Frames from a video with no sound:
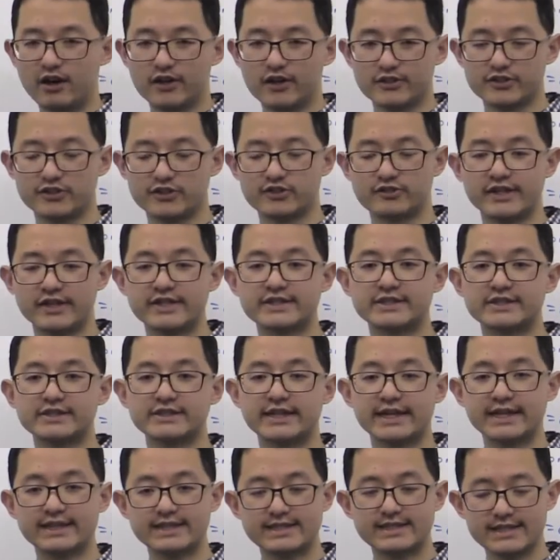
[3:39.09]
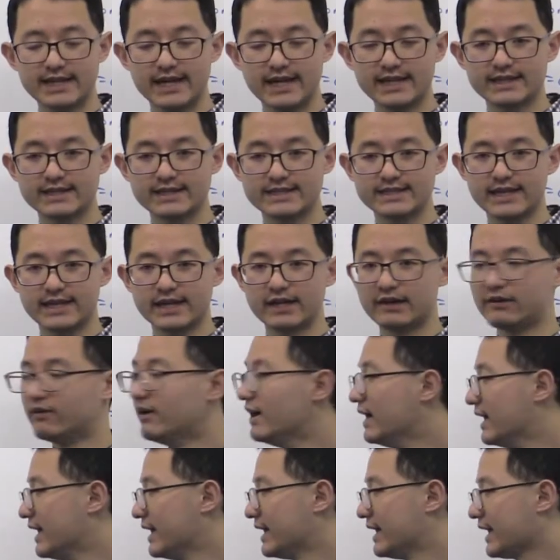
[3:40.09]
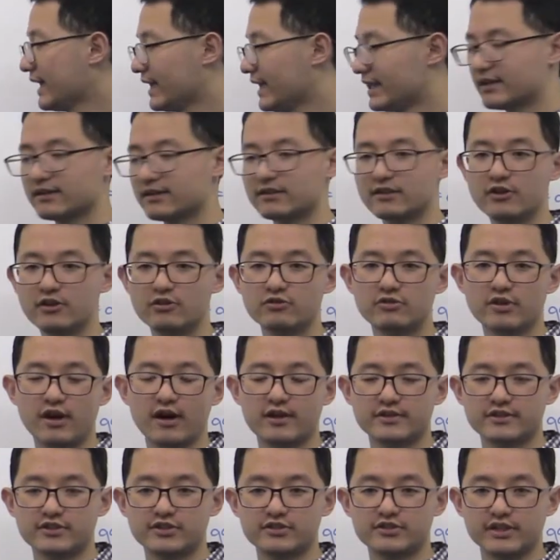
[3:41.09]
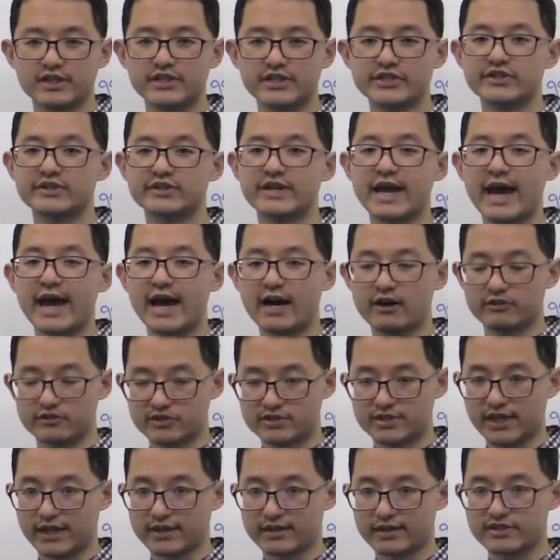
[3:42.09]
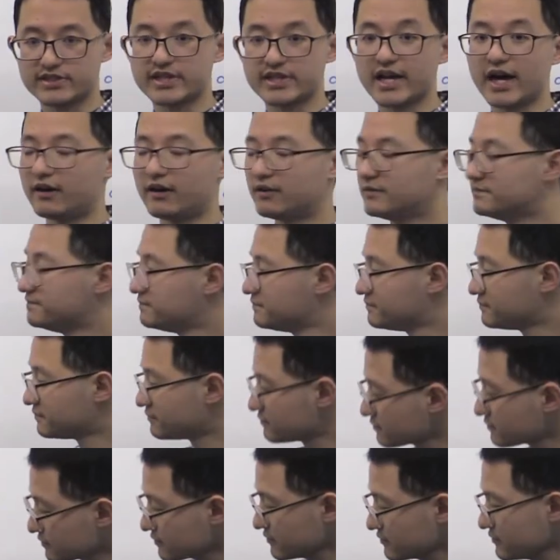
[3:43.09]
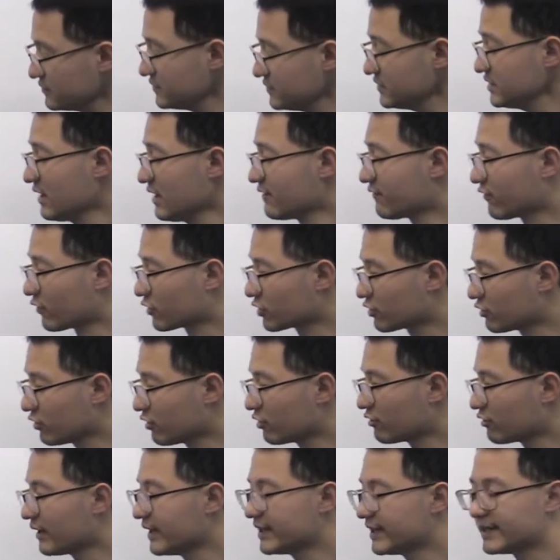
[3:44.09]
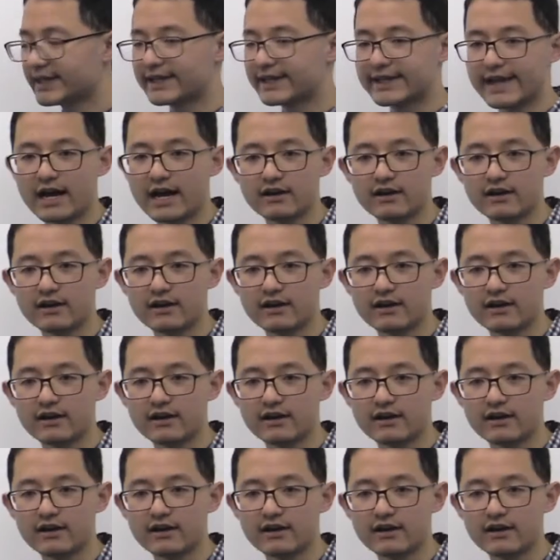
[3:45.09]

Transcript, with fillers: concentration inside the cell and a low concentration outside the cell. For chloride and